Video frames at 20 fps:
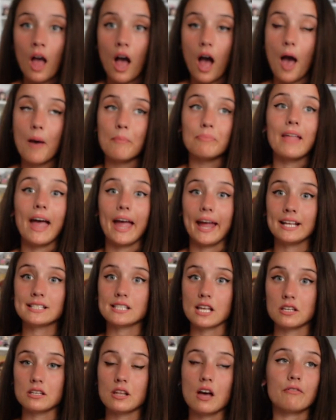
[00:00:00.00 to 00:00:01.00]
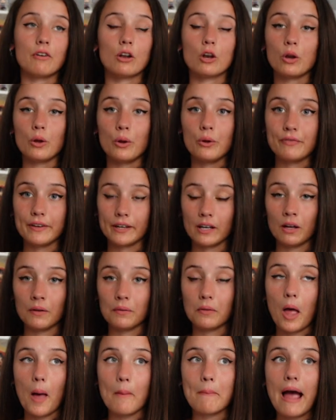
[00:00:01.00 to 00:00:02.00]
And um, there is another Luo figure
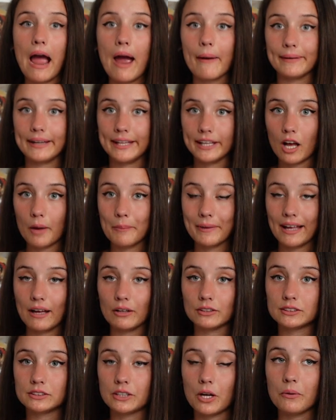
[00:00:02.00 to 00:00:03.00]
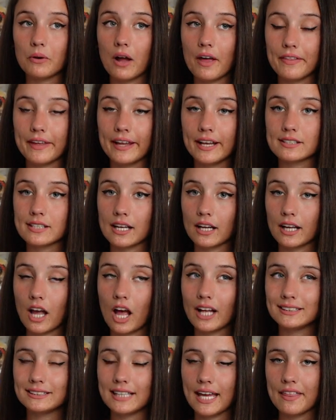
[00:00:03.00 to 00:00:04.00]
apparently coming out soon. I think it's like
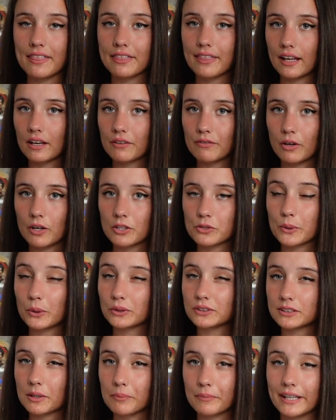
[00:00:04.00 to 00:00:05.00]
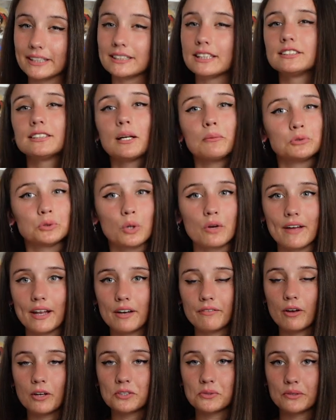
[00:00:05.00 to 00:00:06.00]
her 10th anniversary or something. It's some sort of
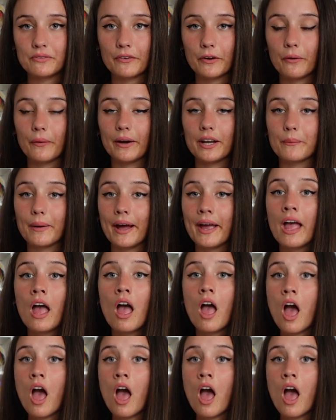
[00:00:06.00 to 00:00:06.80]
anniversary figure anyway.